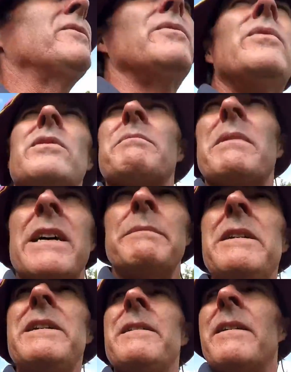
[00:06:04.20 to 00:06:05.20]
walk
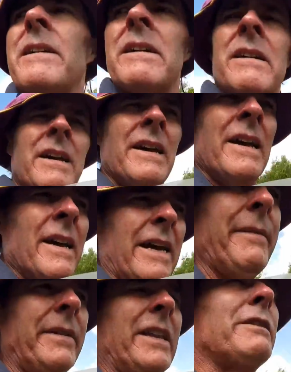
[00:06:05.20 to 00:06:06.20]
maybe.
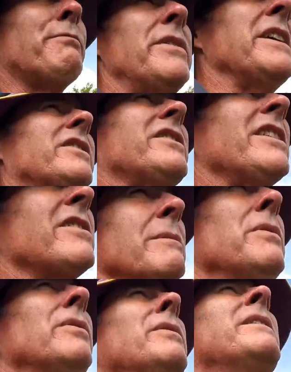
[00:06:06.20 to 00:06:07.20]
Everything's pretty
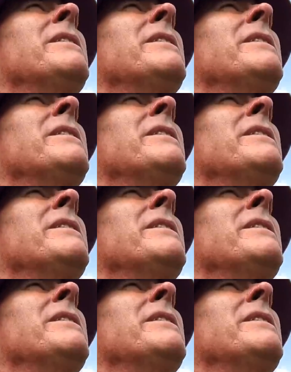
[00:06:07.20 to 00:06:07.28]
accessible